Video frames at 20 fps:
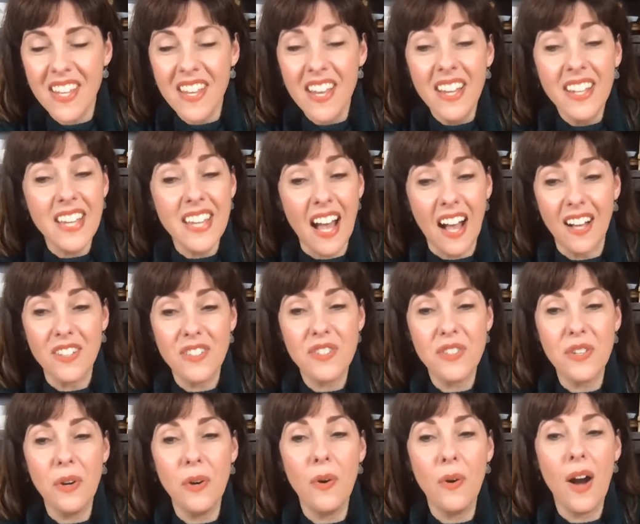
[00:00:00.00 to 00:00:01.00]
Yeah,
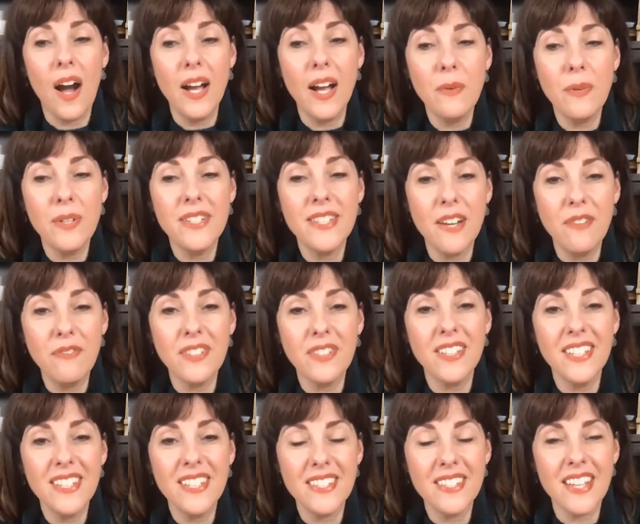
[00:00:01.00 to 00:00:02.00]
so I would
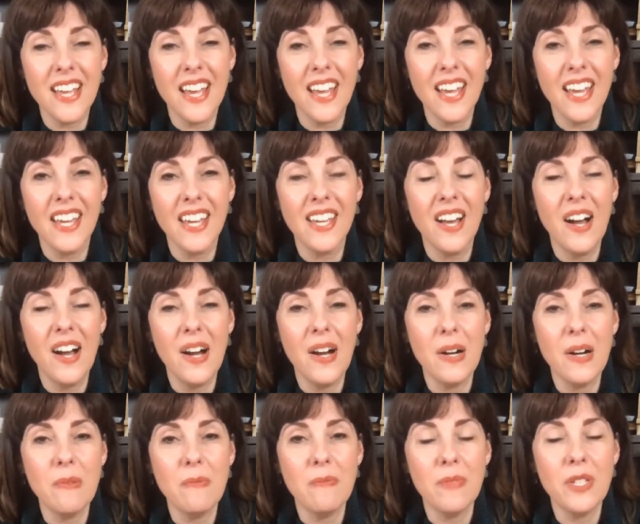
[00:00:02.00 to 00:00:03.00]
definitely say
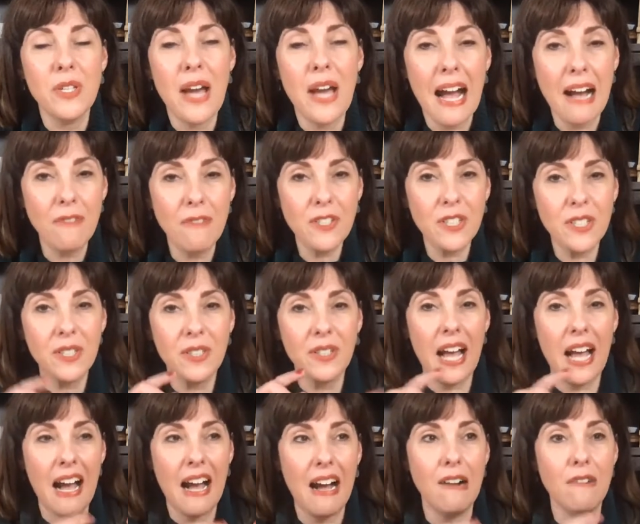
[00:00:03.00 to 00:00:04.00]
you have to
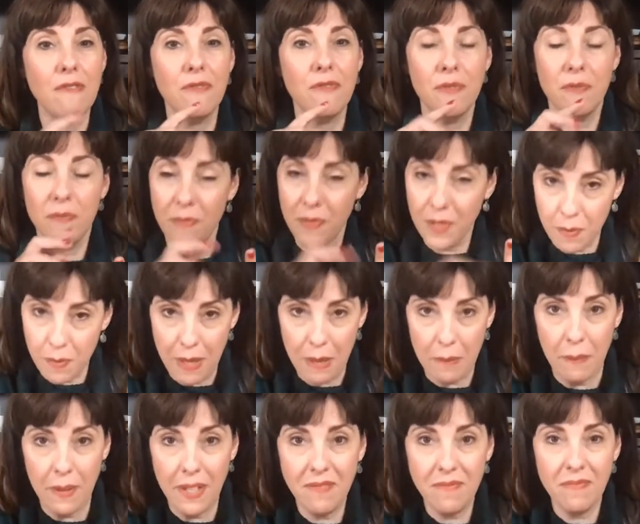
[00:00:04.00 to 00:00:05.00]
have
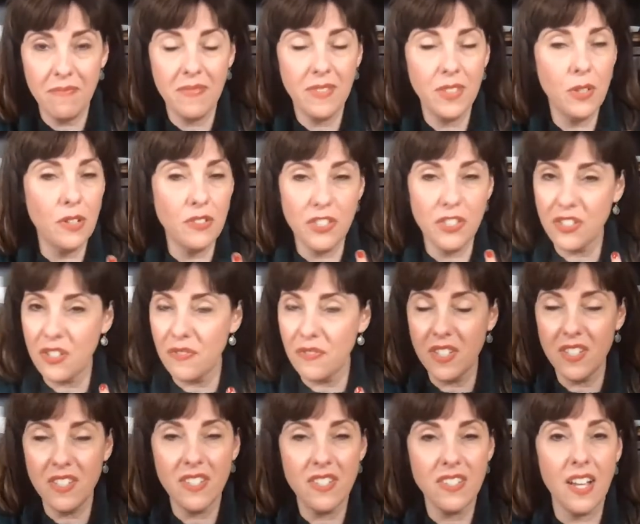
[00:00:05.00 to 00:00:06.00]
commitment. You just have to
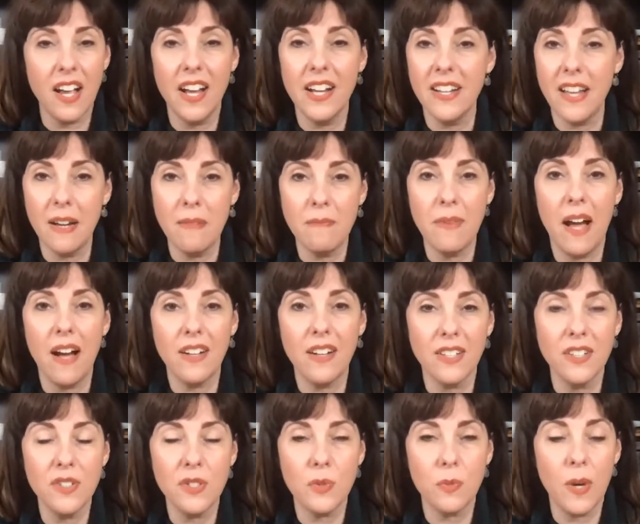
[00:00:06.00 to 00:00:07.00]
decide, I'm not
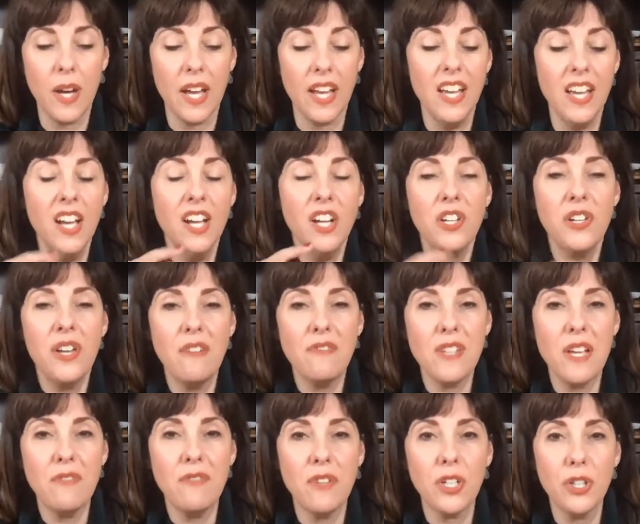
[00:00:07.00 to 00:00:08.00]
going to sway. You have to
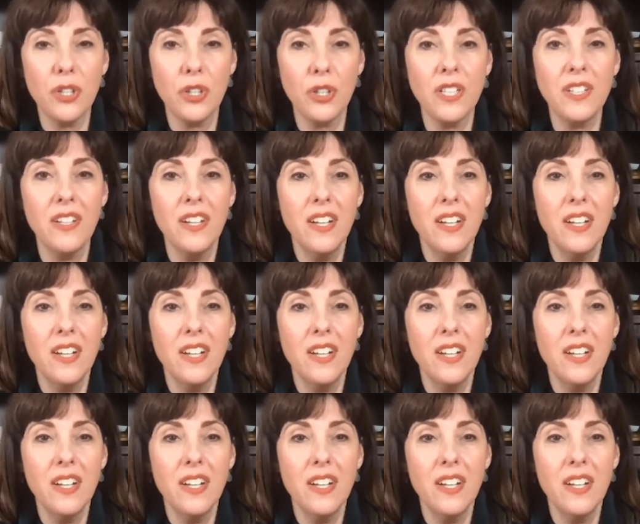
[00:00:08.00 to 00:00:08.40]
have a good